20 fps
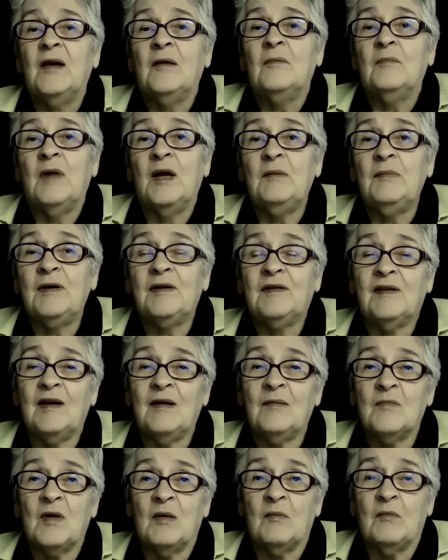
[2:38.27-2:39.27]
Maybe
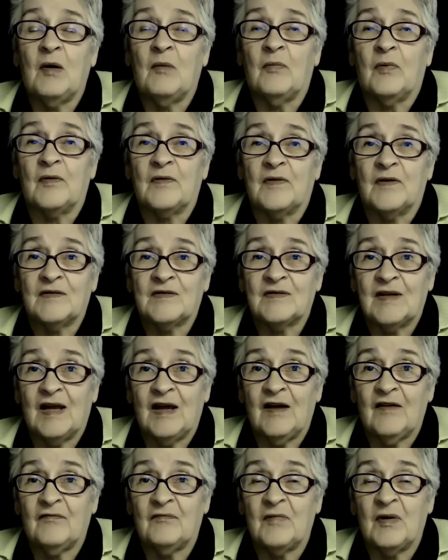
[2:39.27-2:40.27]
team them up with a
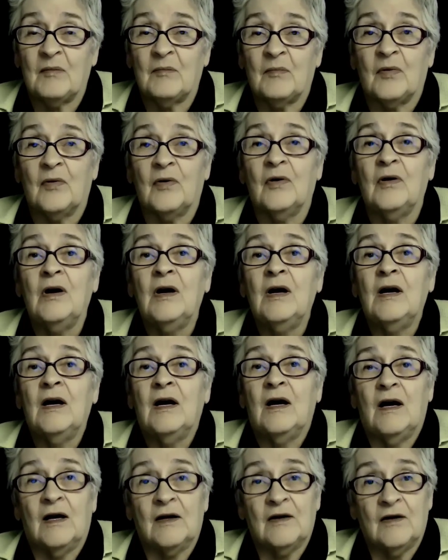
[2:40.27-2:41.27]
staff member,
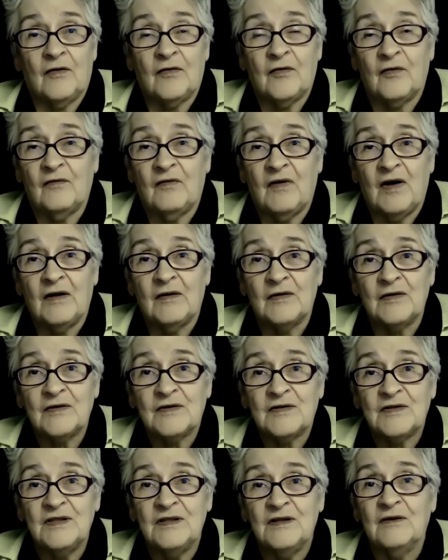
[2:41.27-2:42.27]
another
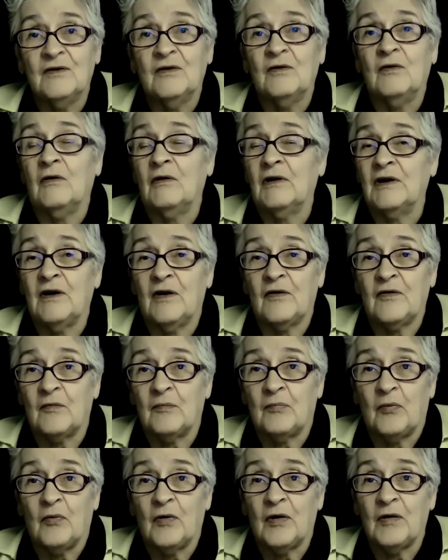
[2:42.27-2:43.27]
volunteer, or another
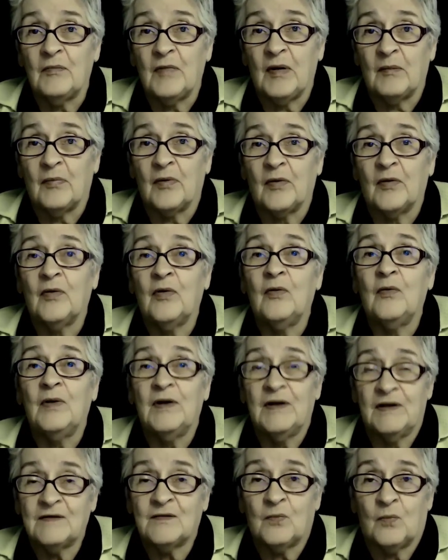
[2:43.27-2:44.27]
board member who
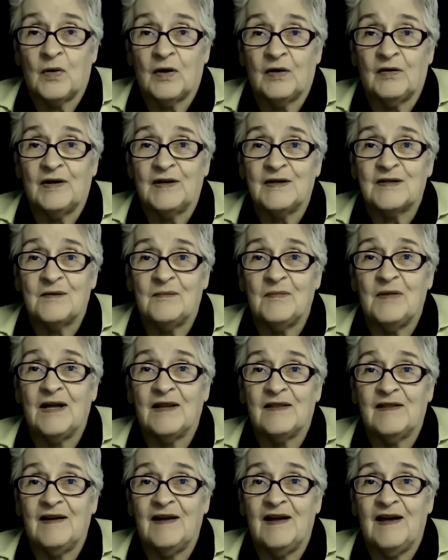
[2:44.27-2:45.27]
is willing to
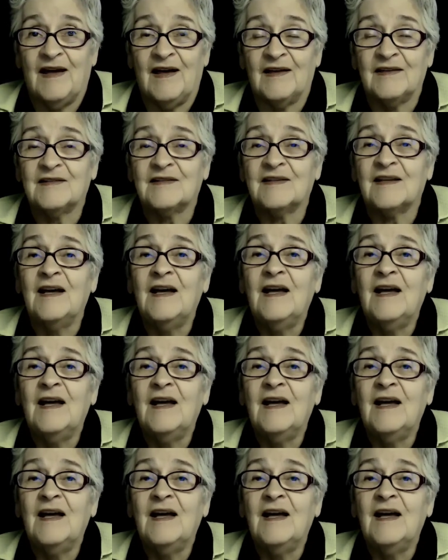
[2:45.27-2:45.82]
make the ask,